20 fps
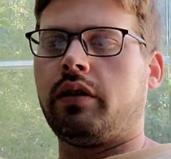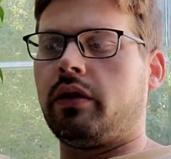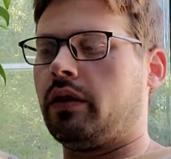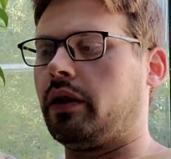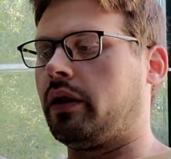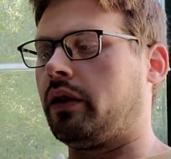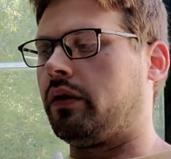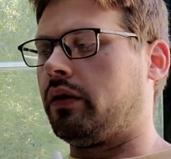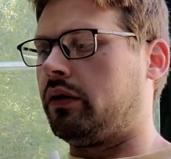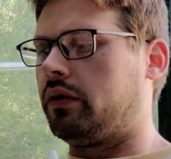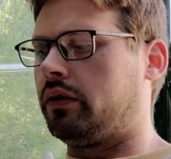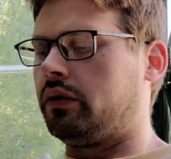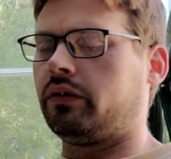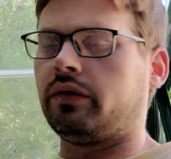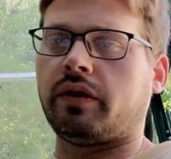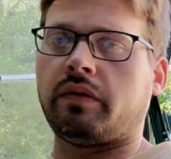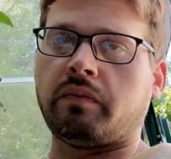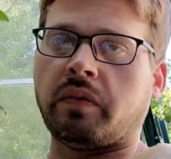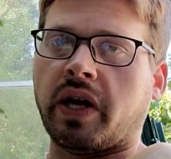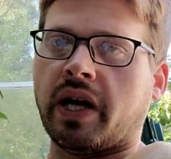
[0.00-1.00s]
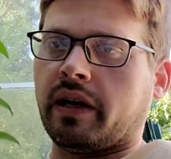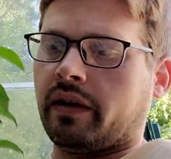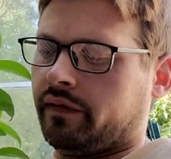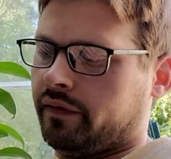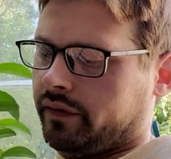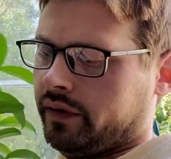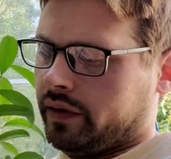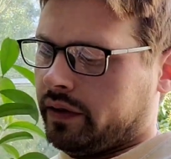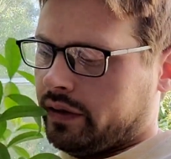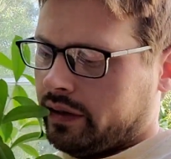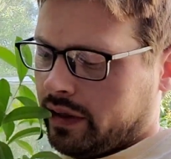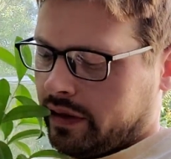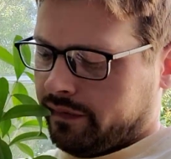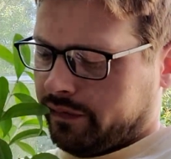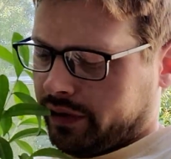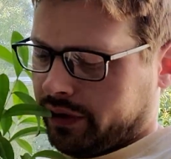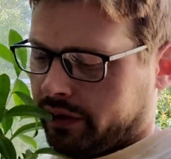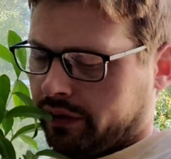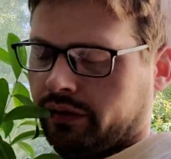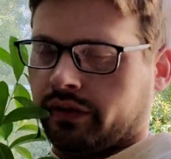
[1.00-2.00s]
Dig a hole, just backfill it.
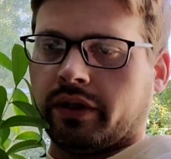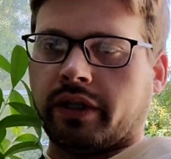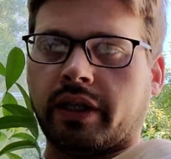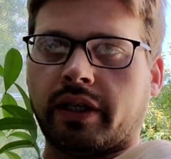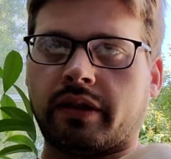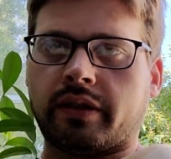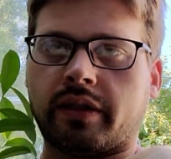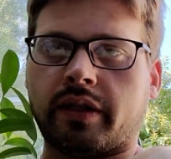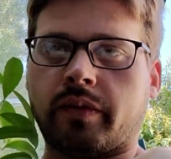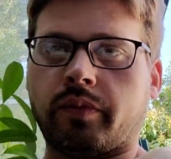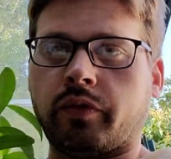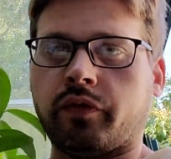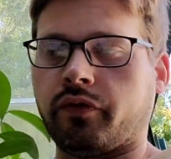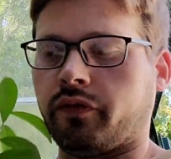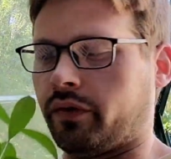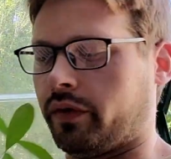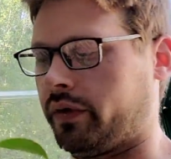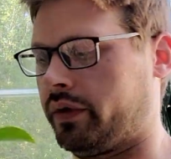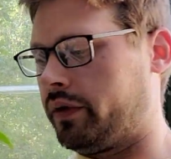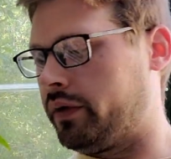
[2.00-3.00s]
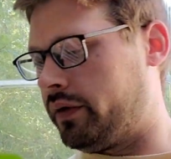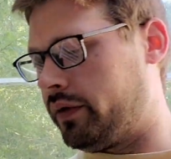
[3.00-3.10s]
I've showed you guys that before.